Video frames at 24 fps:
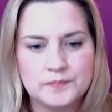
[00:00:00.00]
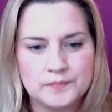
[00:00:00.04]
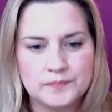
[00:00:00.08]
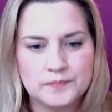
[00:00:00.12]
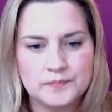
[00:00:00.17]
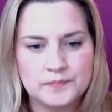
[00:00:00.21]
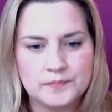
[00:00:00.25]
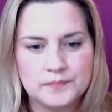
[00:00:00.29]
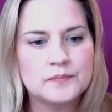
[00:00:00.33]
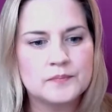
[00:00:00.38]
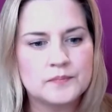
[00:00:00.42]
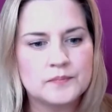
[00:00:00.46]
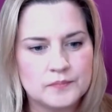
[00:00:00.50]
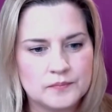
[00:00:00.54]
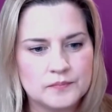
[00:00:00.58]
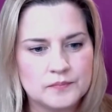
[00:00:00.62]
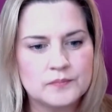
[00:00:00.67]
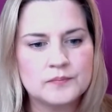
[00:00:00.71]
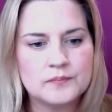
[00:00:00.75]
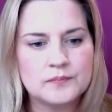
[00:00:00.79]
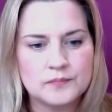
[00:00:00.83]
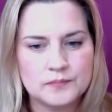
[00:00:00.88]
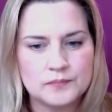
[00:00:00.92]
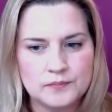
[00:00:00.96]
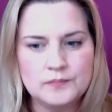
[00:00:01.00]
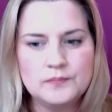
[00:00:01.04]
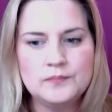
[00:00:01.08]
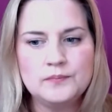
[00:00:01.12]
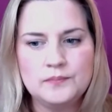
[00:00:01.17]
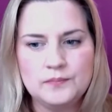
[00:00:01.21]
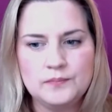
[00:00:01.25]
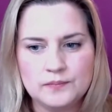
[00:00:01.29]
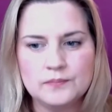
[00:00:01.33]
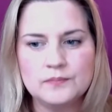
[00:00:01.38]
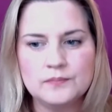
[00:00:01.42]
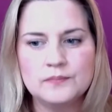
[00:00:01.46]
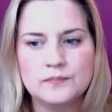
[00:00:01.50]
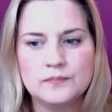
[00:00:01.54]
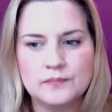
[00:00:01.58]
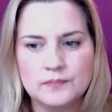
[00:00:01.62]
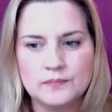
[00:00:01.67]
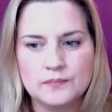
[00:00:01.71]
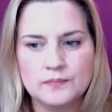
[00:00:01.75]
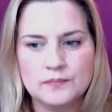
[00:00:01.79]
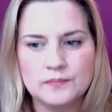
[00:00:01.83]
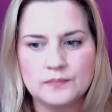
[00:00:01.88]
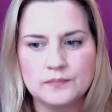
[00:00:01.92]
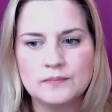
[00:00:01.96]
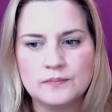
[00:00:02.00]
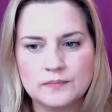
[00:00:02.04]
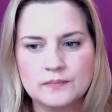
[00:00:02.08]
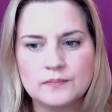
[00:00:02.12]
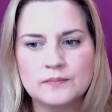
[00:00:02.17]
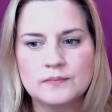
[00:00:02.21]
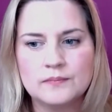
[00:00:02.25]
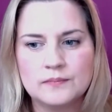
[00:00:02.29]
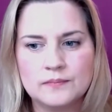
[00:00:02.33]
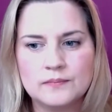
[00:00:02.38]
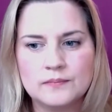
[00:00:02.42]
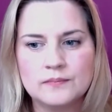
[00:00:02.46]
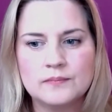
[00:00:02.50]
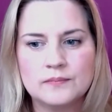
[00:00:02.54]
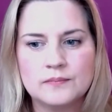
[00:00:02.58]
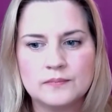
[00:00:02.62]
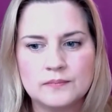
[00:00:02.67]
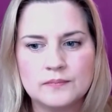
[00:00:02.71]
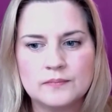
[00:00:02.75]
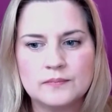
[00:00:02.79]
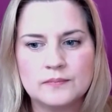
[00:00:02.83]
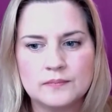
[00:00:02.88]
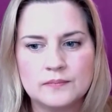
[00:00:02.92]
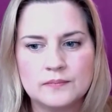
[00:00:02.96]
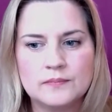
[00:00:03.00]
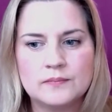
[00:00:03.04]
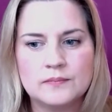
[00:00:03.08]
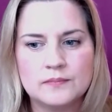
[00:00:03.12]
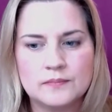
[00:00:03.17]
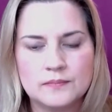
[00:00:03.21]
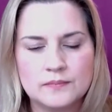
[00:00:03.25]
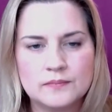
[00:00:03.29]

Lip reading: This person isn't speaking.